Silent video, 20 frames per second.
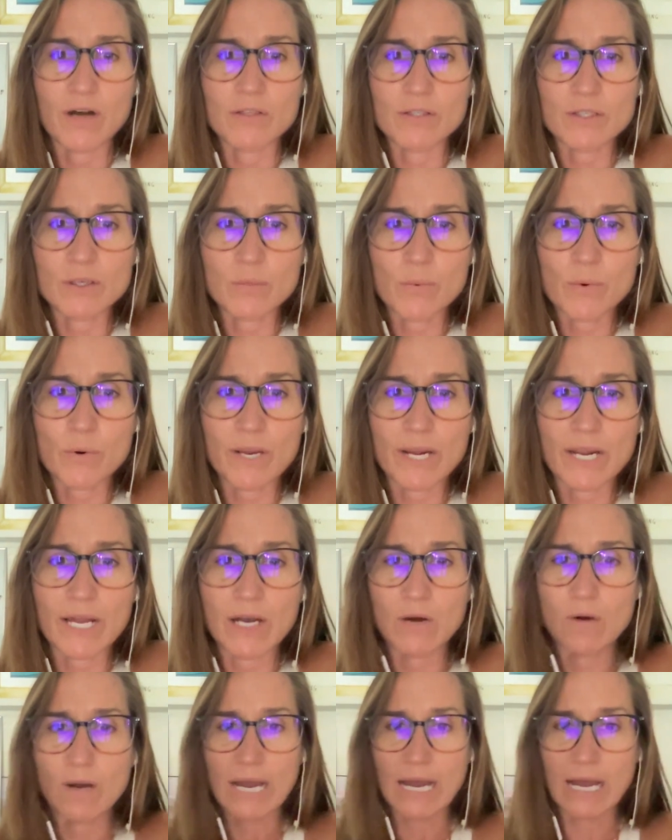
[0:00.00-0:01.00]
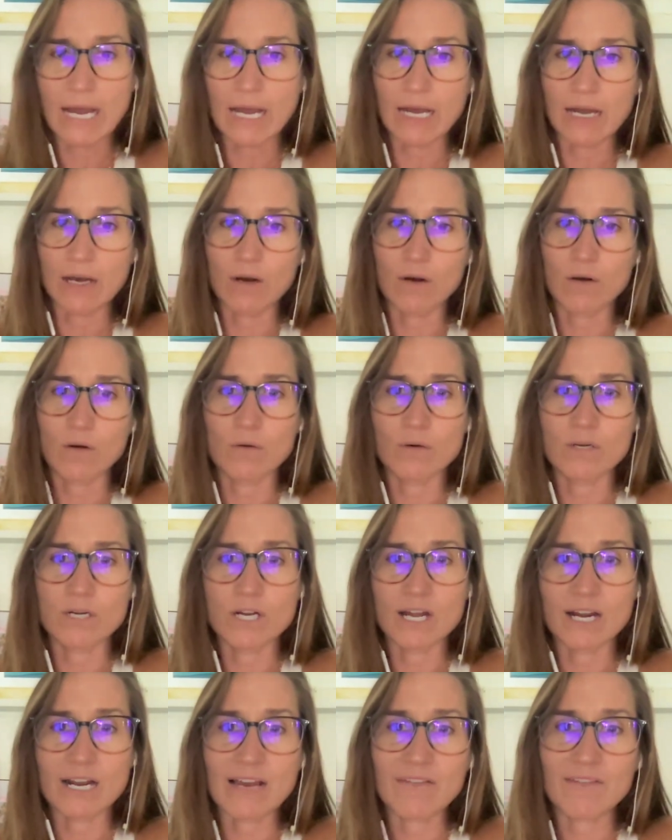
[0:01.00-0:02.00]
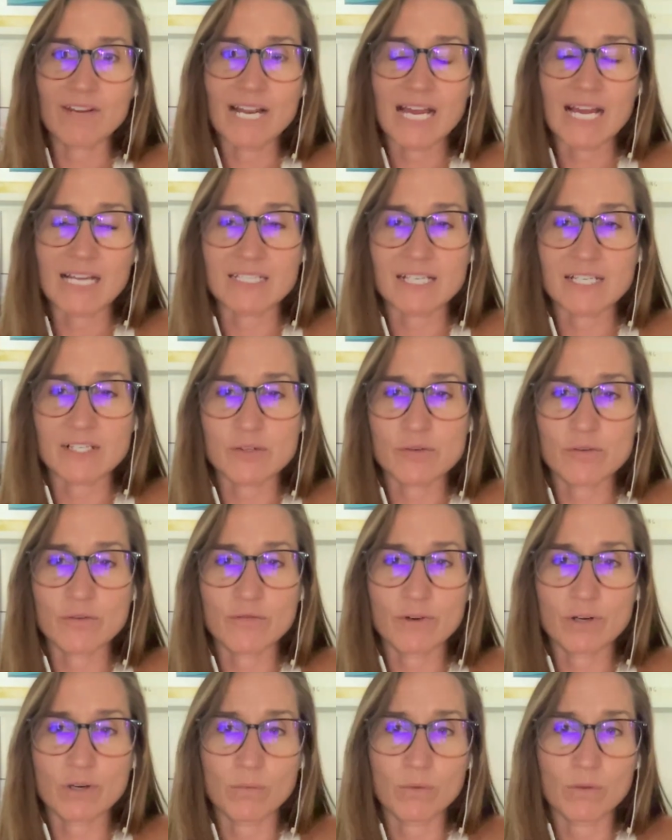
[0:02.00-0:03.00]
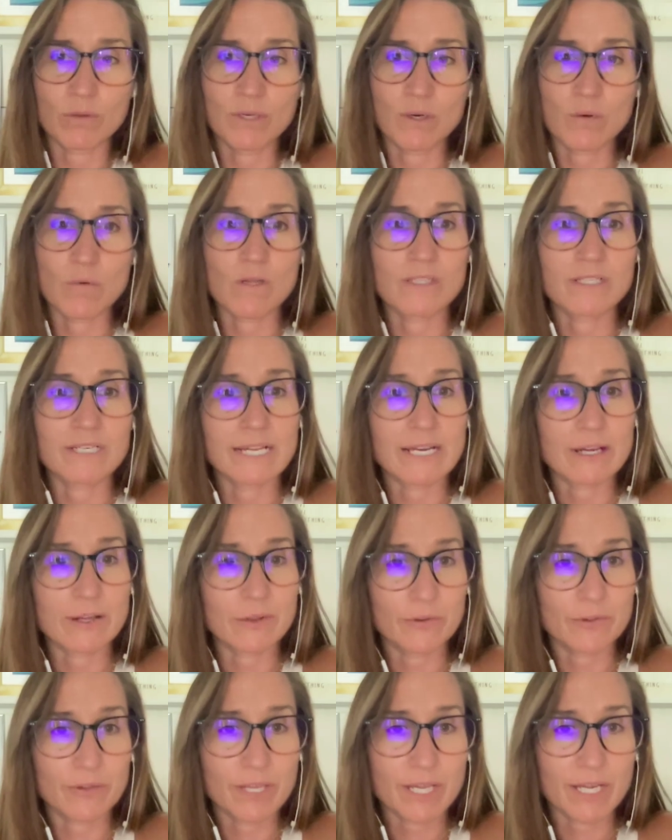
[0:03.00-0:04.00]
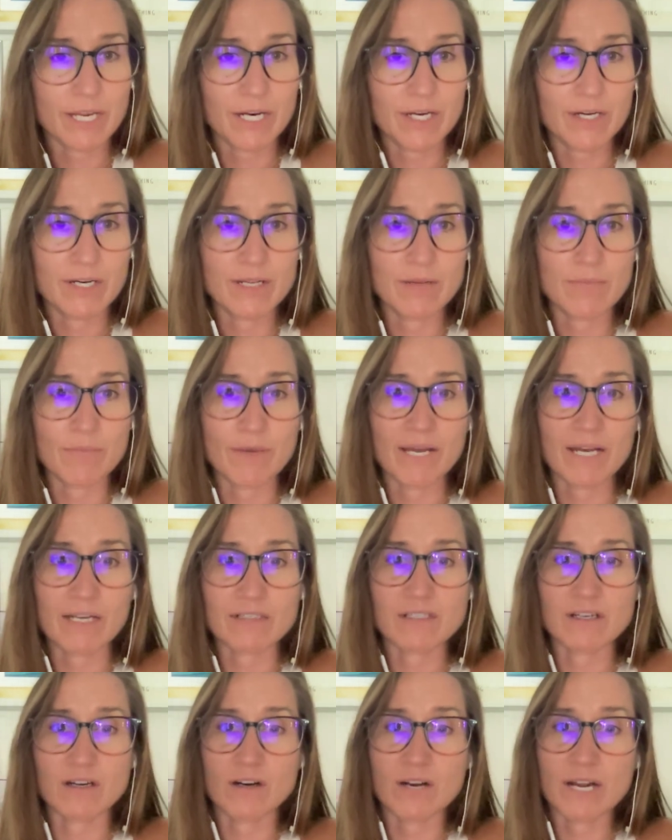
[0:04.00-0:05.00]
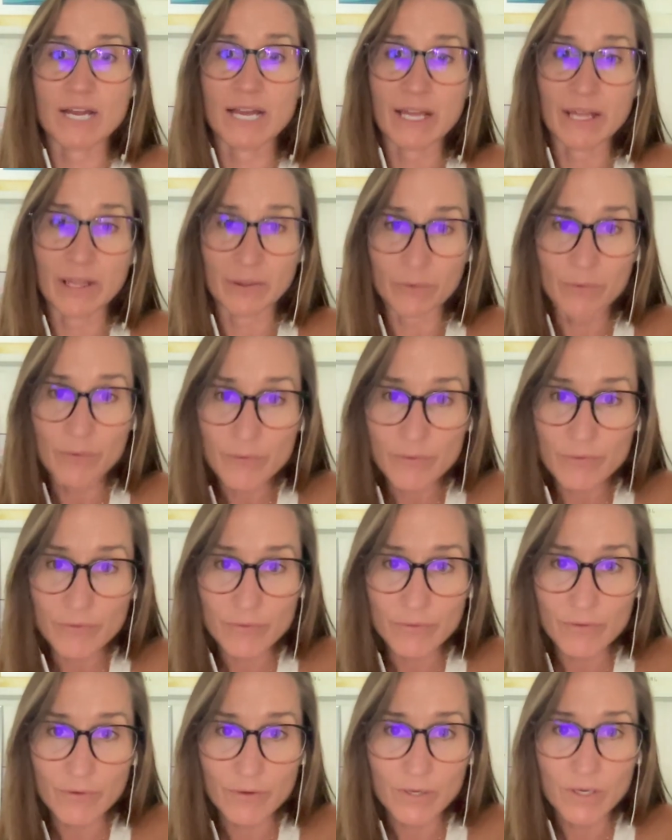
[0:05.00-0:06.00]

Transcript: also point out how not having access to affordable and quality health care impacts our health